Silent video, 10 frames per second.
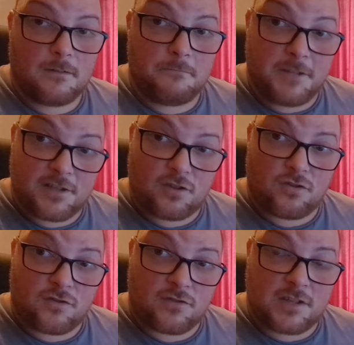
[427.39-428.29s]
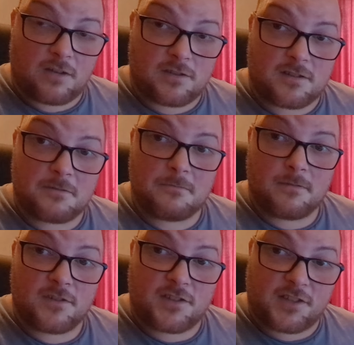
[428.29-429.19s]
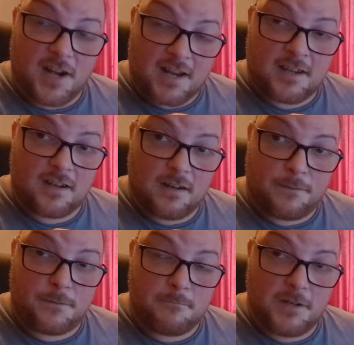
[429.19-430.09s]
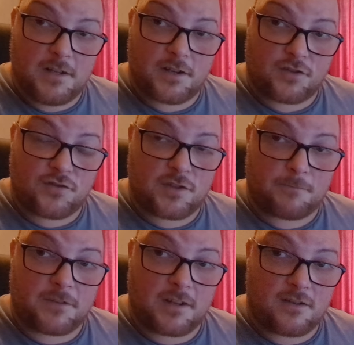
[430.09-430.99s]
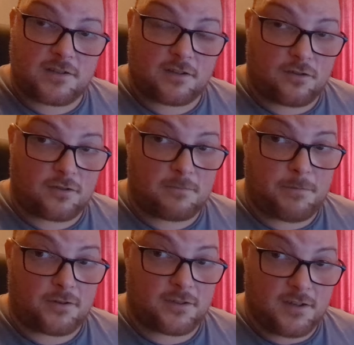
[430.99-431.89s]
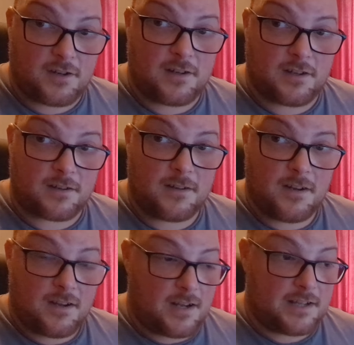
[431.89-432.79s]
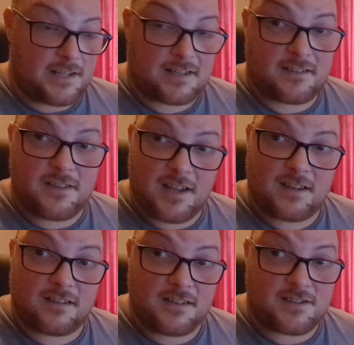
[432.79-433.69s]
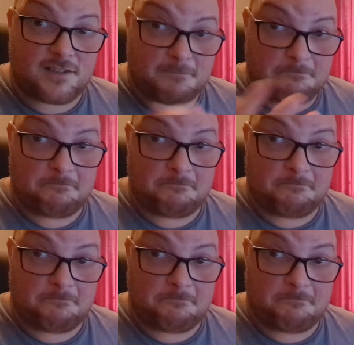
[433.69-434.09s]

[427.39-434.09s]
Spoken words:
This also sounds strikingly familiar to something else I talked about earlier, and that thing is